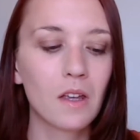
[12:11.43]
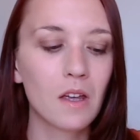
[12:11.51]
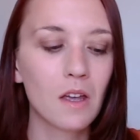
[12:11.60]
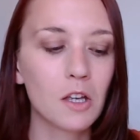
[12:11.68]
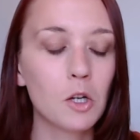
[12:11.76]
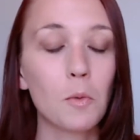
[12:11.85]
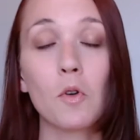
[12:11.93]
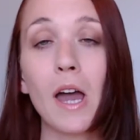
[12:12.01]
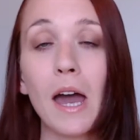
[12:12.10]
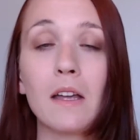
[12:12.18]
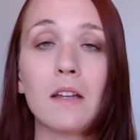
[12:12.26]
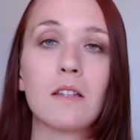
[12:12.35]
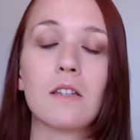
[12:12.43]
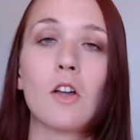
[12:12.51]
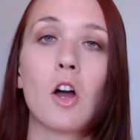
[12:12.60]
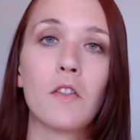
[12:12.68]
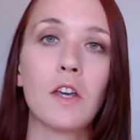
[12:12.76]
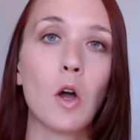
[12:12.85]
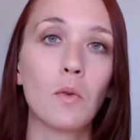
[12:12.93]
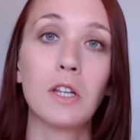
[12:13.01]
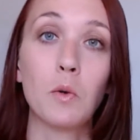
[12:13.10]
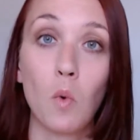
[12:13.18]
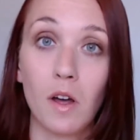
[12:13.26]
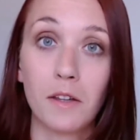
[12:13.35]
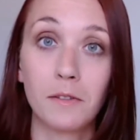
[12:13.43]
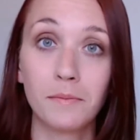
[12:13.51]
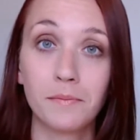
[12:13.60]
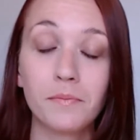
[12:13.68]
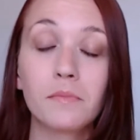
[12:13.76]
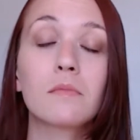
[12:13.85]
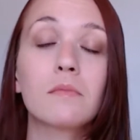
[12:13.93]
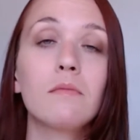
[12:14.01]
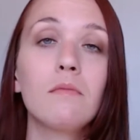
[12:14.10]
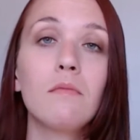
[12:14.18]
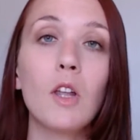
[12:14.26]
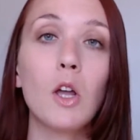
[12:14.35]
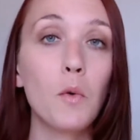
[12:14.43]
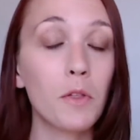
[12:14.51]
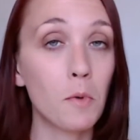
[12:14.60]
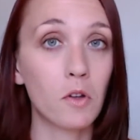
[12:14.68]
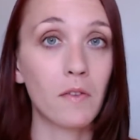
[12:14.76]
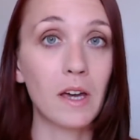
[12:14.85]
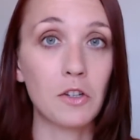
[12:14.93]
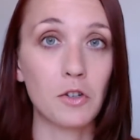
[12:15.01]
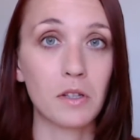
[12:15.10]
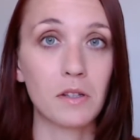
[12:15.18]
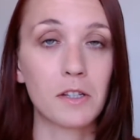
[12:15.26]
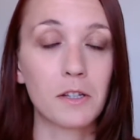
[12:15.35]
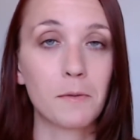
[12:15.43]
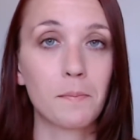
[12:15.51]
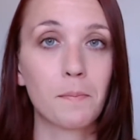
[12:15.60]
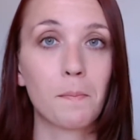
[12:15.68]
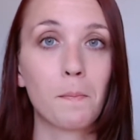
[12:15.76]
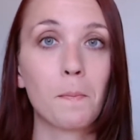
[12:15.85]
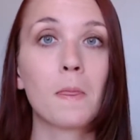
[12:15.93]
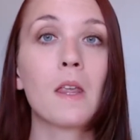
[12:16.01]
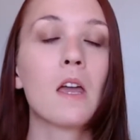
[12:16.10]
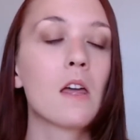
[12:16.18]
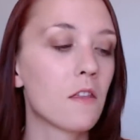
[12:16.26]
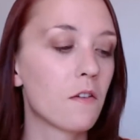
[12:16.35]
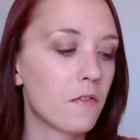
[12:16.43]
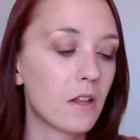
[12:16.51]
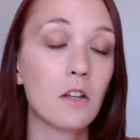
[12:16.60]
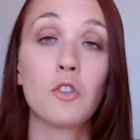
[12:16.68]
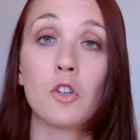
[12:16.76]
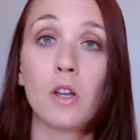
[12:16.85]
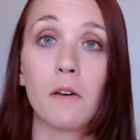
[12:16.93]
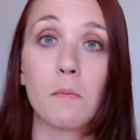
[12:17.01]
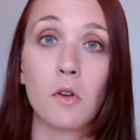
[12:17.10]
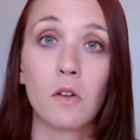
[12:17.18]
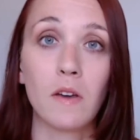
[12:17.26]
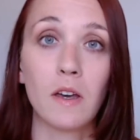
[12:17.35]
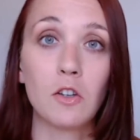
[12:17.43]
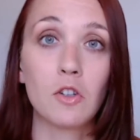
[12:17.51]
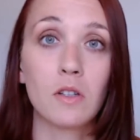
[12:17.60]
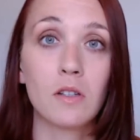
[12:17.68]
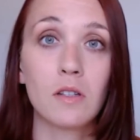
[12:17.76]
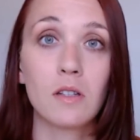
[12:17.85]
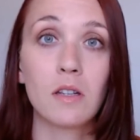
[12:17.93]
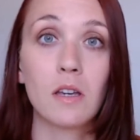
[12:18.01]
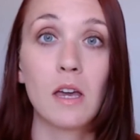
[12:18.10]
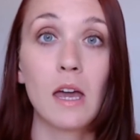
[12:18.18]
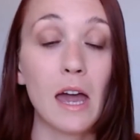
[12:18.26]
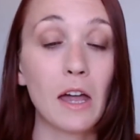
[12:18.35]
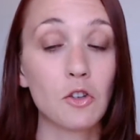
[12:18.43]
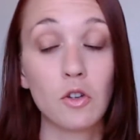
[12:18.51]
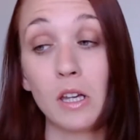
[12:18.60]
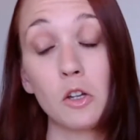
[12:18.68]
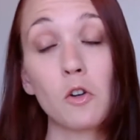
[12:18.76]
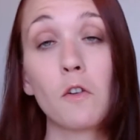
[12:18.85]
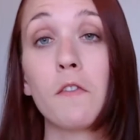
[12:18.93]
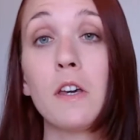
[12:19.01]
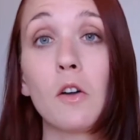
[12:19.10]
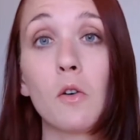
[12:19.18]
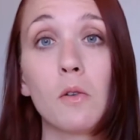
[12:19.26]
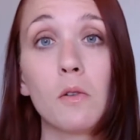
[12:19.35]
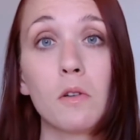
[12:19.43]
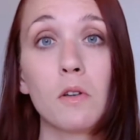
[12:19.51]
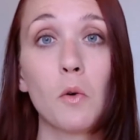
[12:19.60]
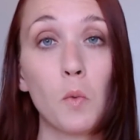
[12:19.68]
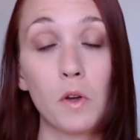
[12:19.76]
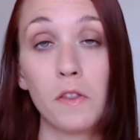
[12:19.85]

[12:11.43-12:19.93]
your protagonist is not the only one with motivations. The villain should have motivations and should interfere with